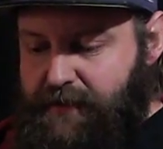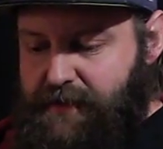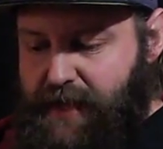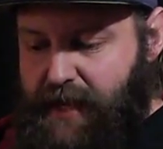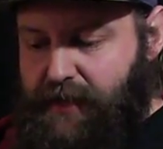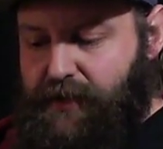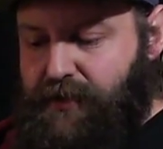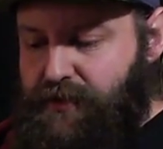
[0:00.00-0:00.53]

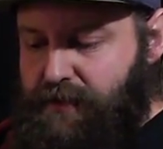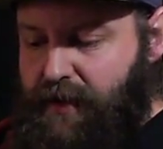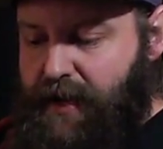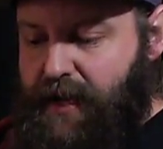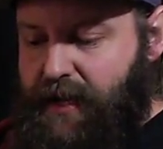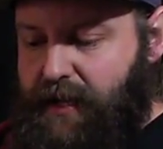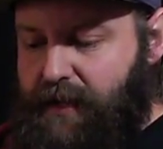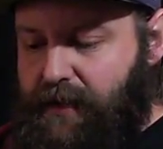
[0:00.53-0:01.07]
Take the
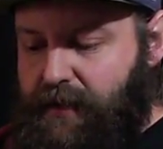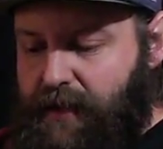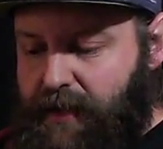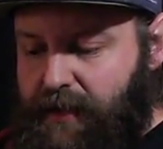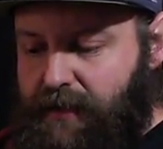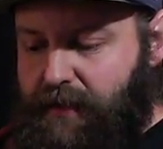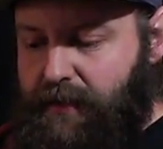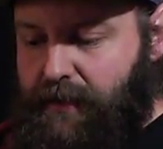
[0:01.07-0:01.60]
train
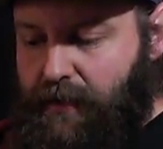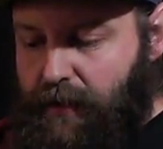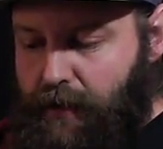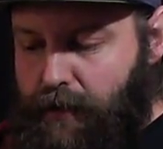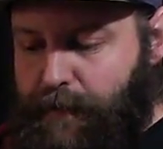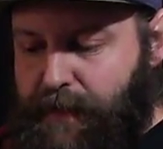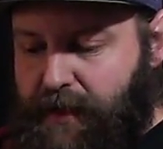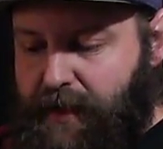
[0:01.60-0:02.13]
in,
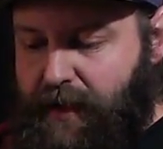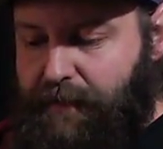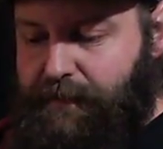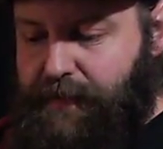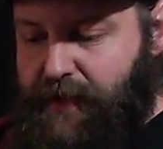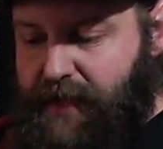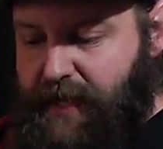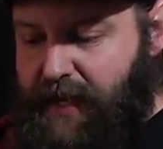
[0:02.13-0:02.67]
open
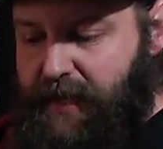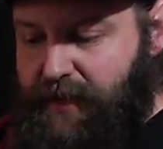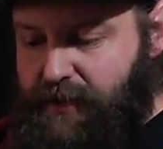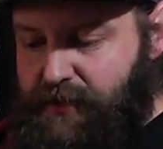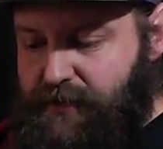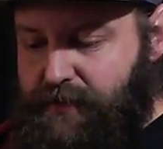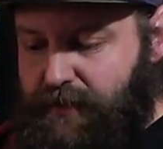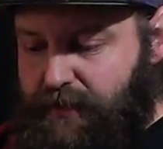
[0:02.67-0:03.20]
up the candy
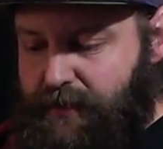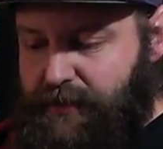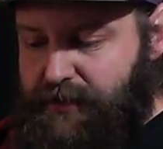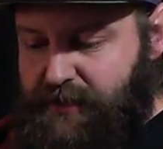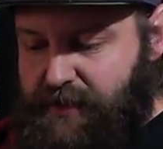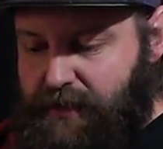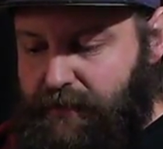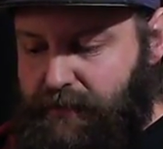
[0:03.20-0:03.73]
store,
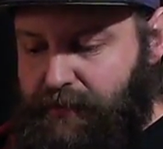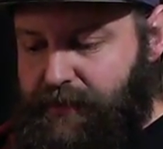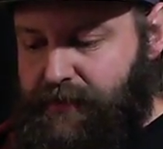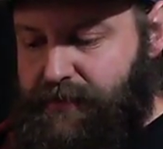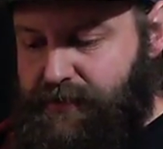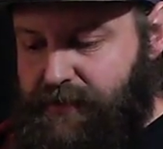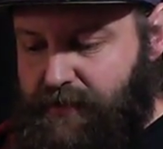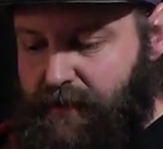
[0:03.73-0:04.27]
sell the
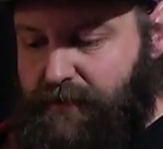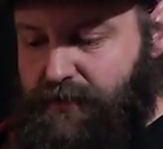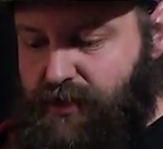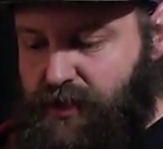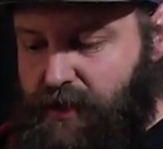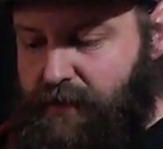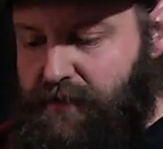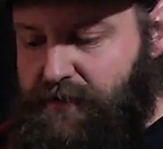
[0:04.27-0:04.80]
Don
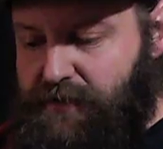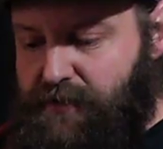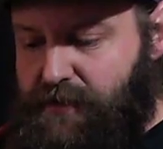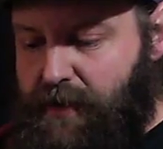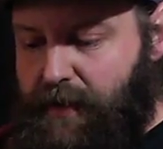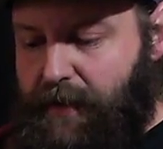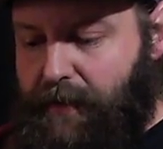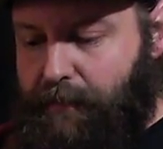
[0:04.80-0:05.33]

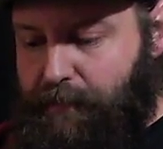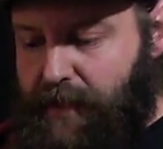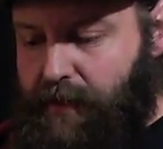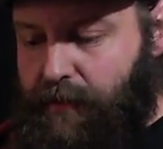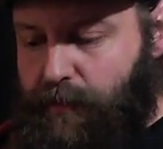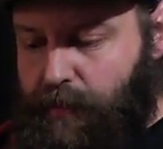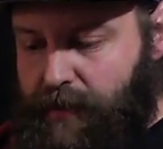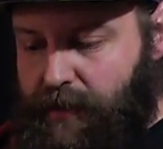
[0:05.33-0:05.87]
Jones
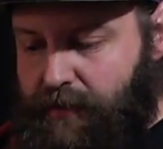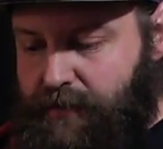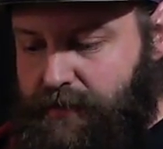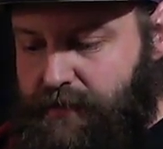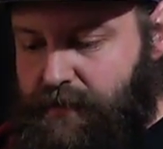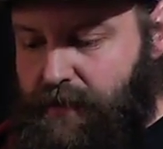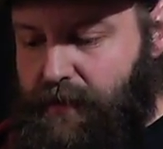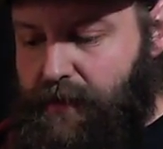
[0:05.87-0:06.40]
big
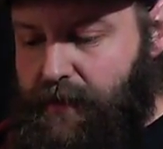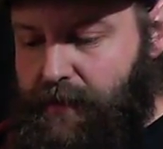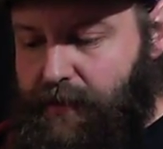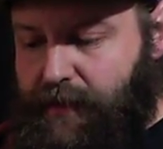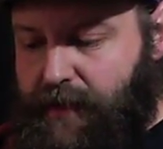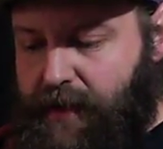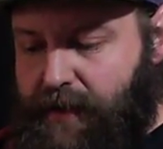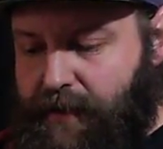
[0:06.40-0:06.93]
wigs
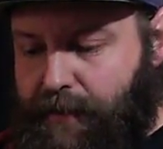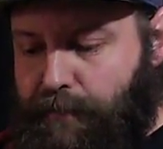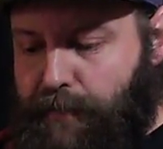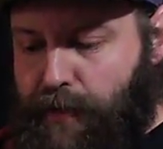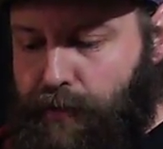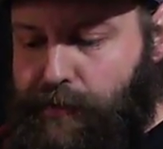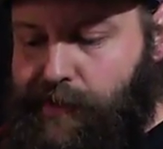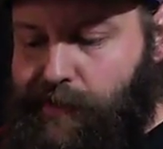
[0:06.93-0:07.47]
their
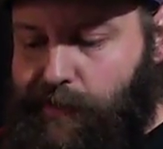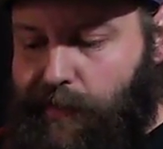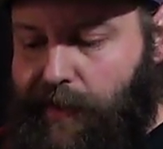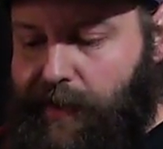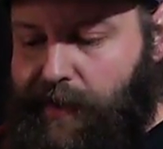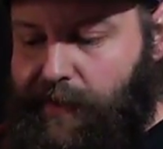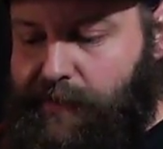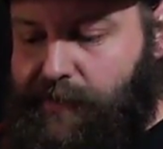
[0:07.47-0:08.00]
Milky
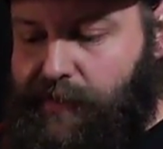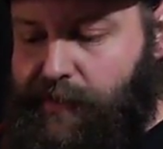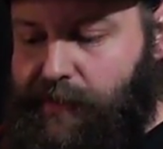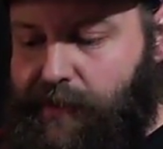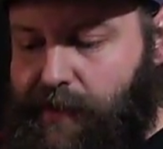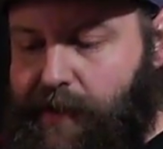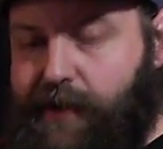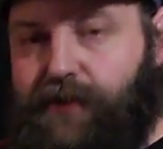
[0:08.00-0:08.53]
Ways
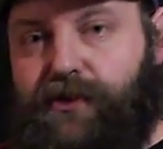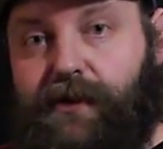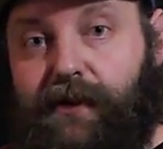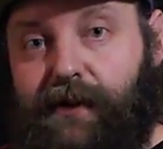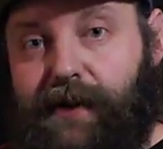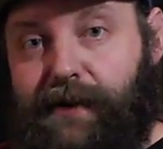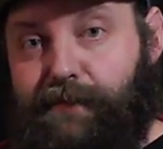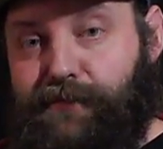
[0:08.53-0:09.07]
and their
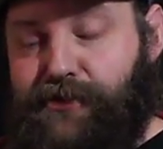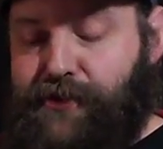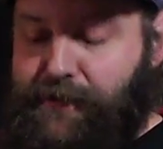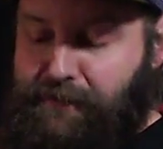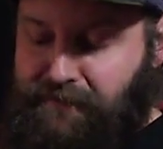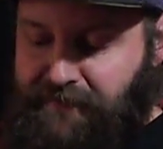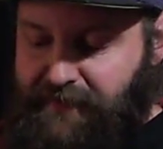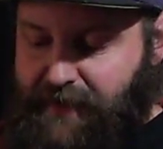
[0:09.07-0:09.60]
Times.
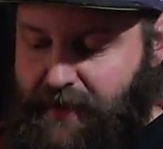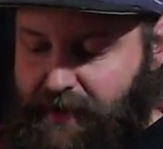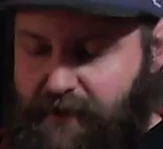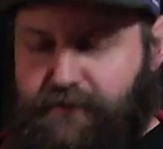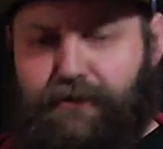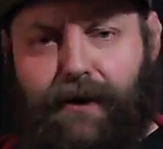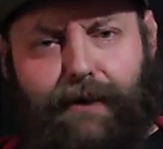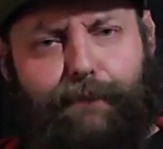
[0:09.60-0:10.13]

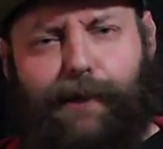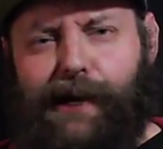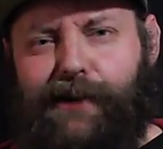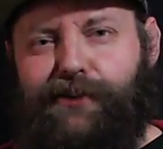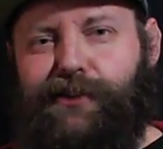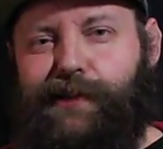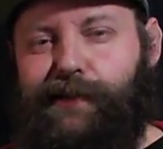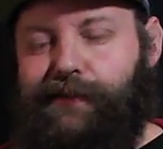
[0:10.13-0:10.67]
Time
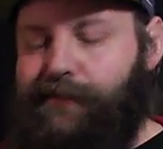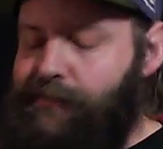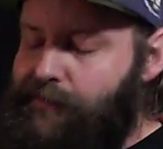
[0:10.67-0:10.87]
magazine.